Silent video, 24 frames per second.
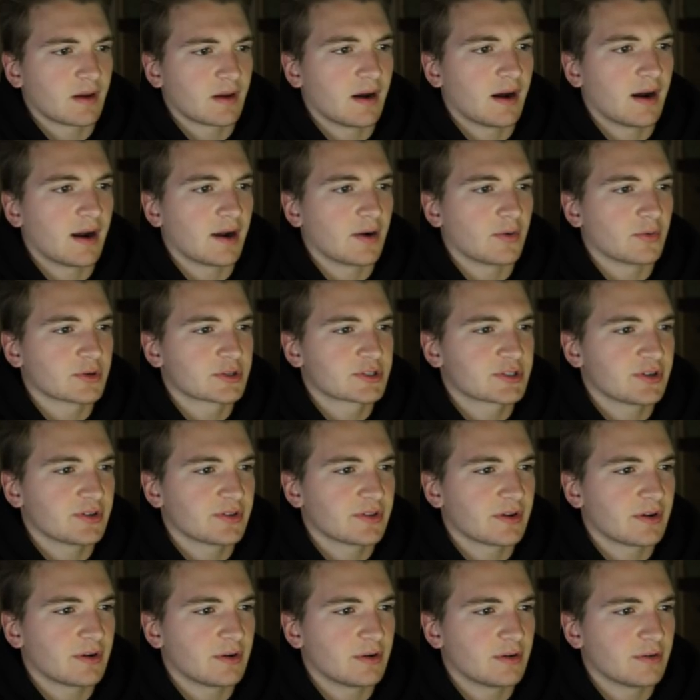All right, we'll show
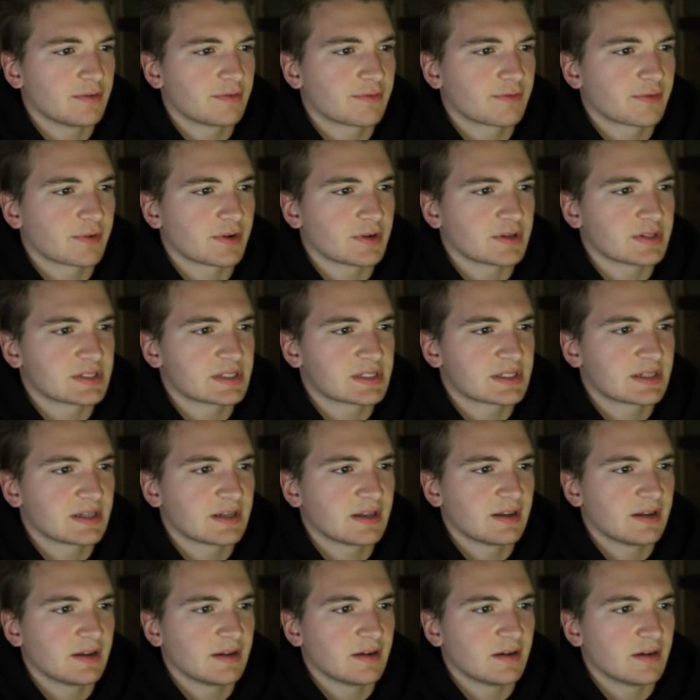the whole first,
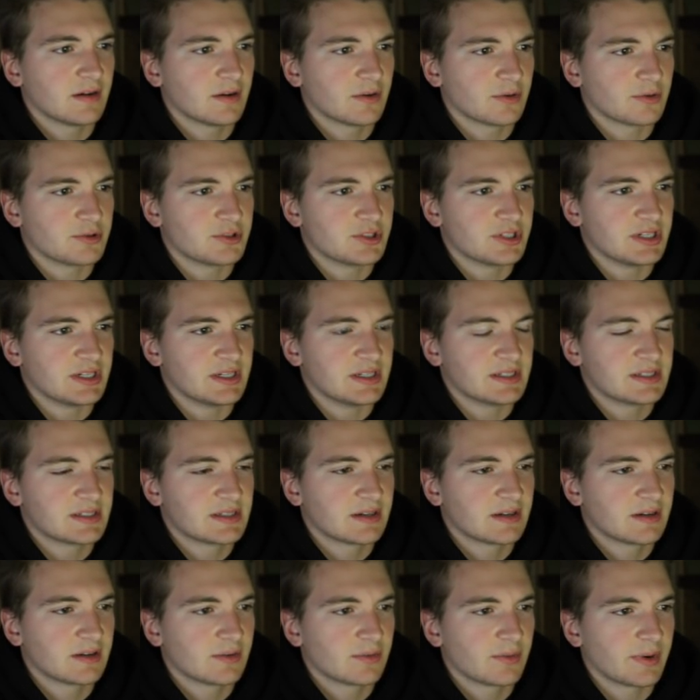oh geez.
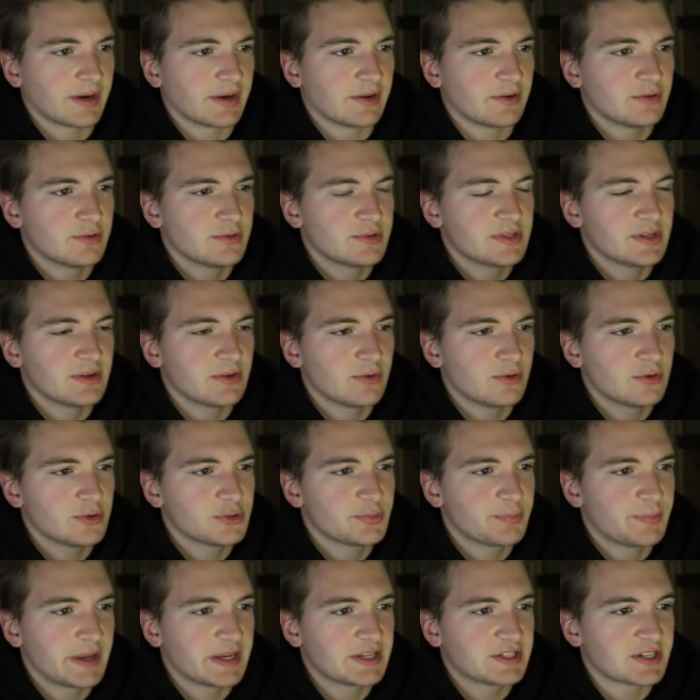Wait, who's,
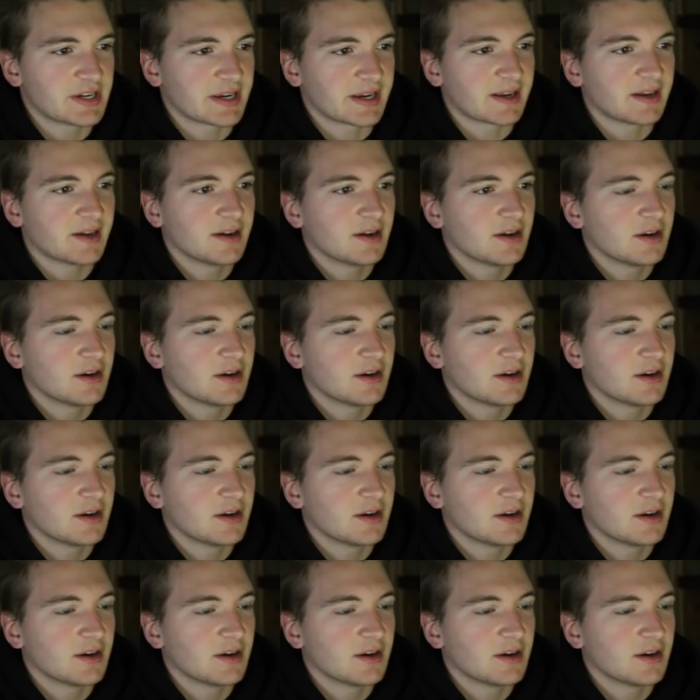who's pitching?